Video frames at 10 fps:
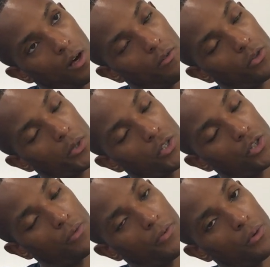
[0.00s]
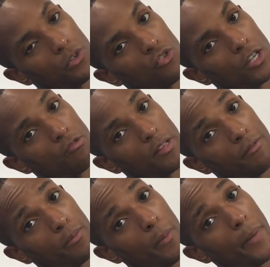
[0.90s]
after which you should feel the stretch
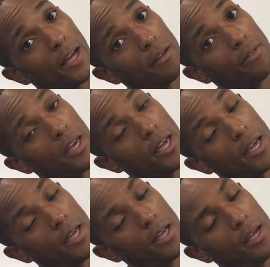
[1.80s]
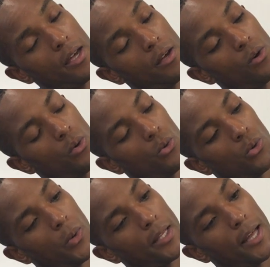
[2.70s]
running from the back of the ear
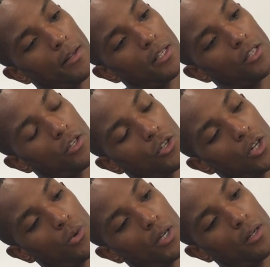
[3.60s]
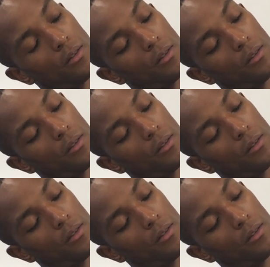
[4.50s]
all the way down into the shoulder.